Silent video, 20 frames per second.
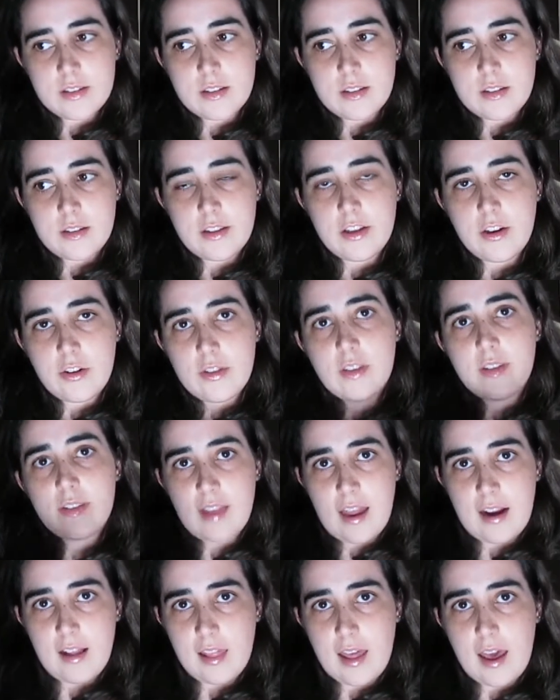near the
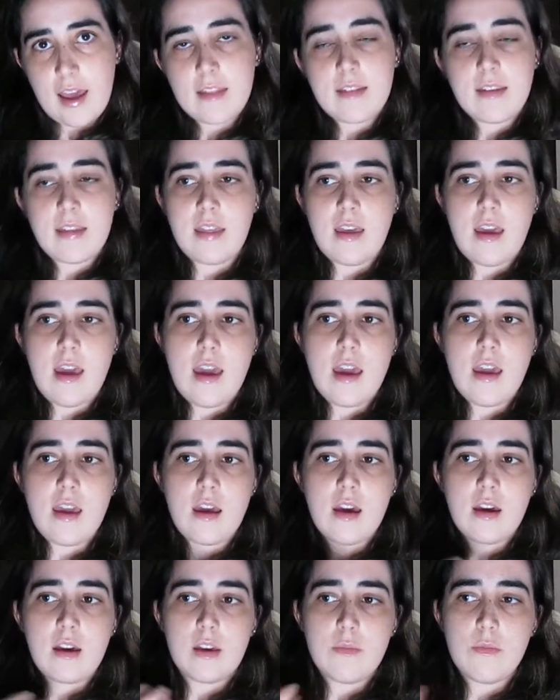satellite, they
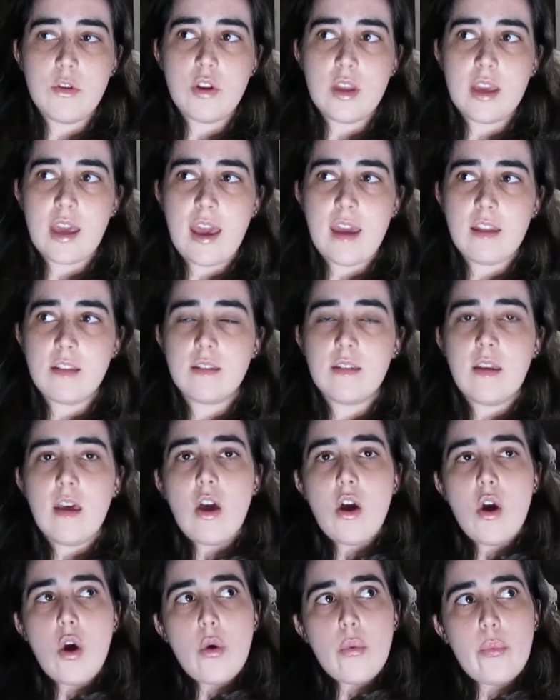communicate
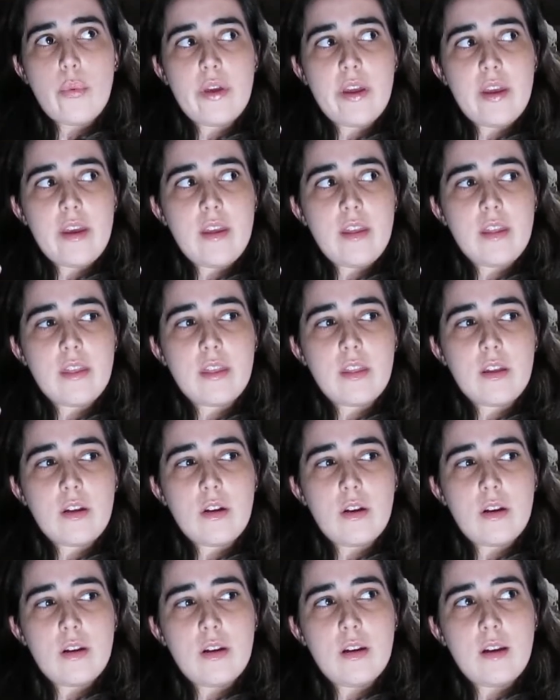with,
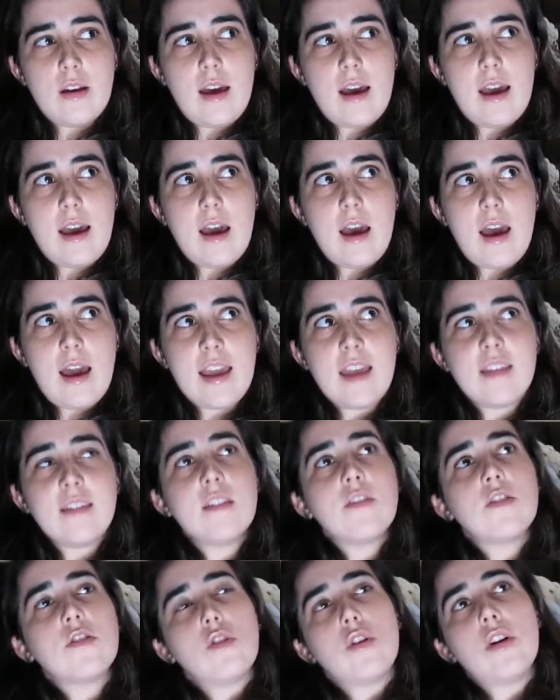I guess
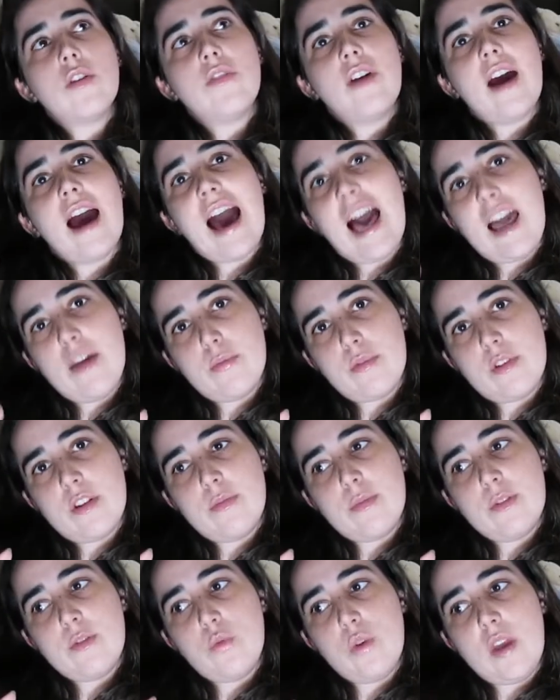it's sort of a hybrid
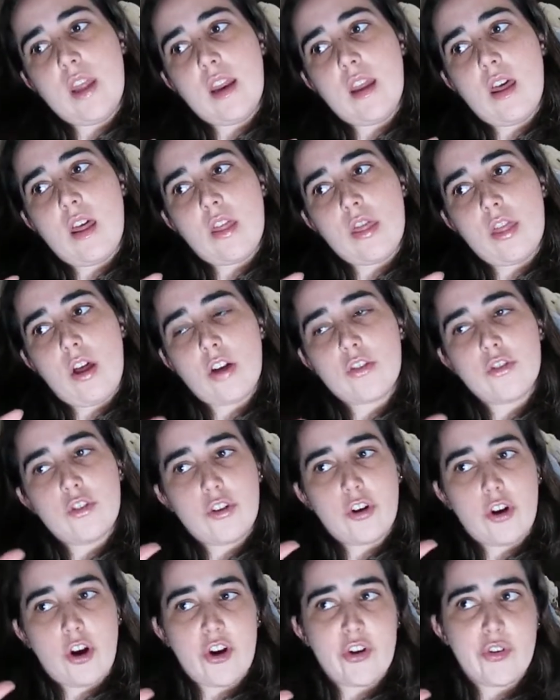between
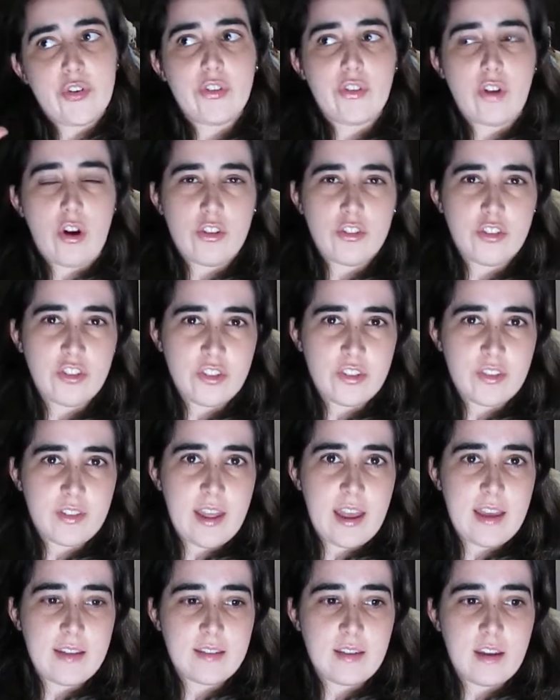Dr. Kern's
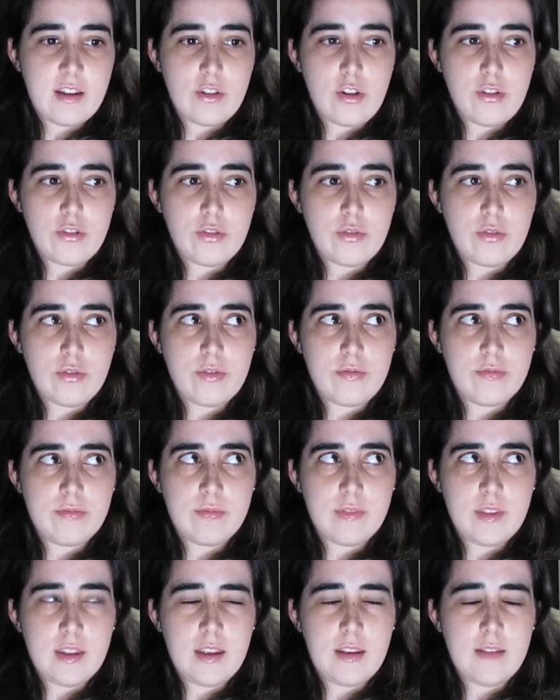consciousness and also
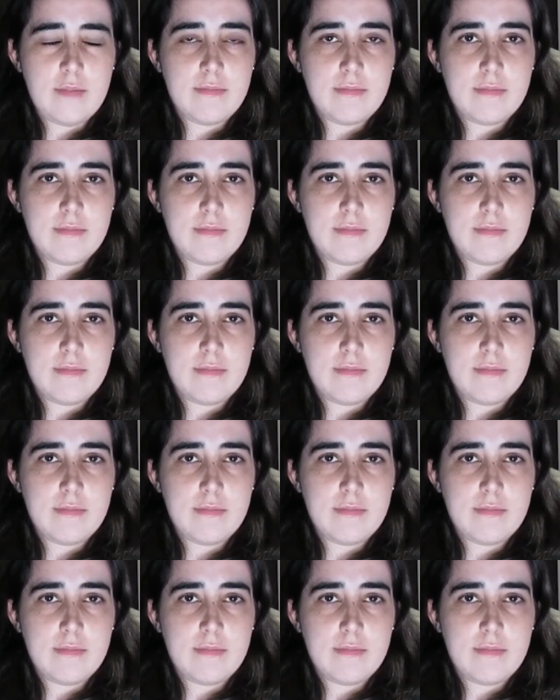the,